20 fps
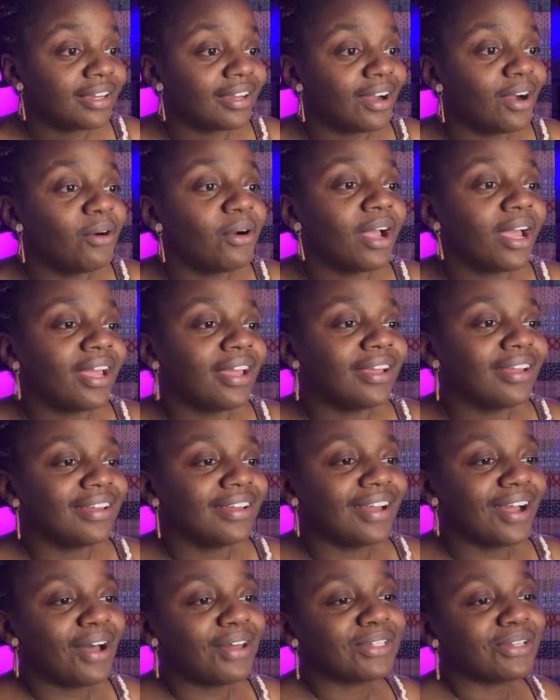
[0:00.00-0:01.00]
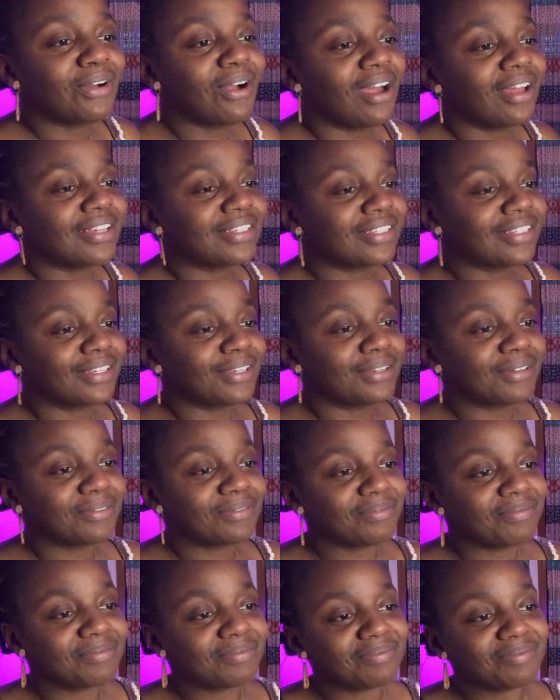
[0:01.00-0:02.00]
Okay, I'll talk honestly.
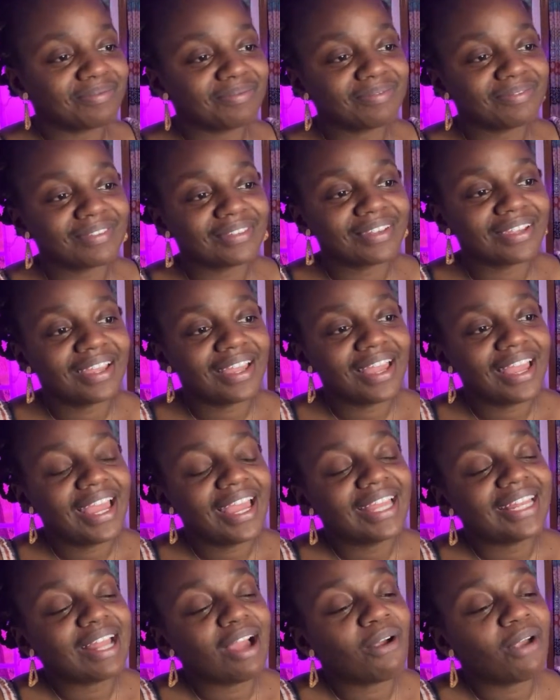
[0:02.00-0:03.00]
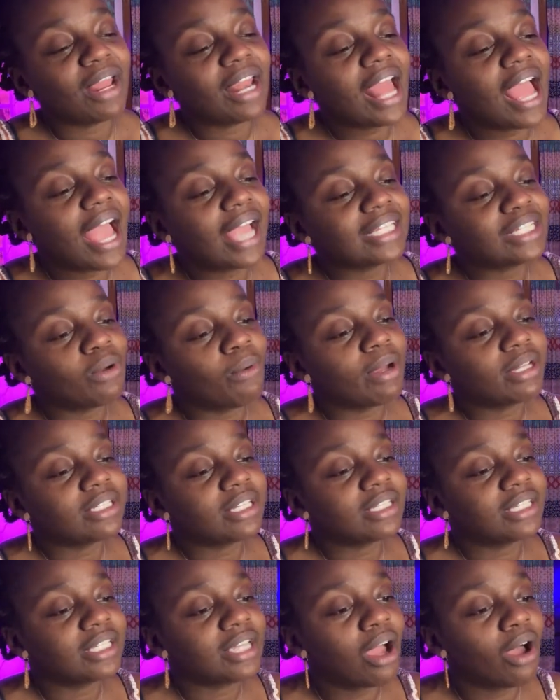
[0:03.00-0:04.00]
Now, can I ask a question
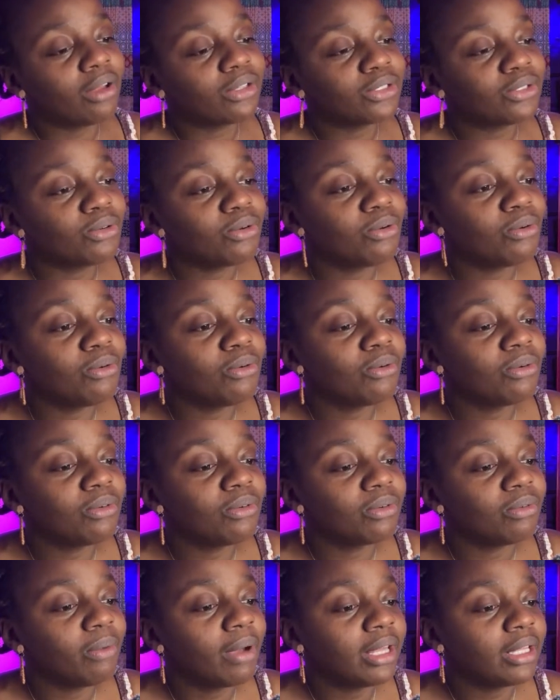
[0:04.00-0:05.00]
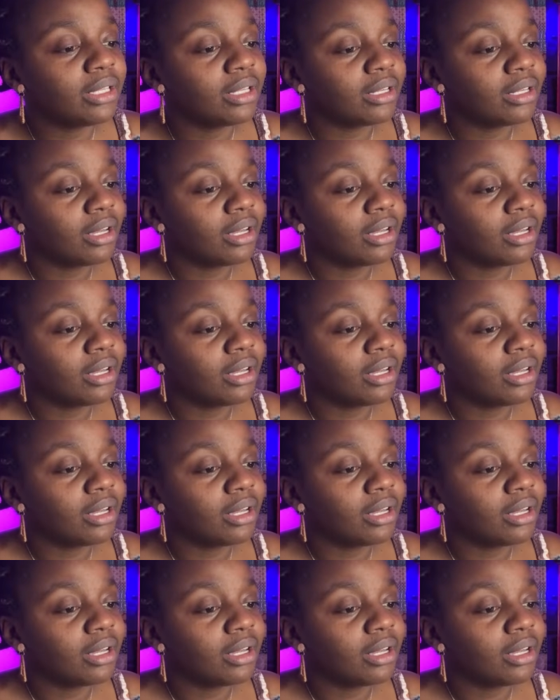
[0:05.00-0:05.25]
to y'all too who wait,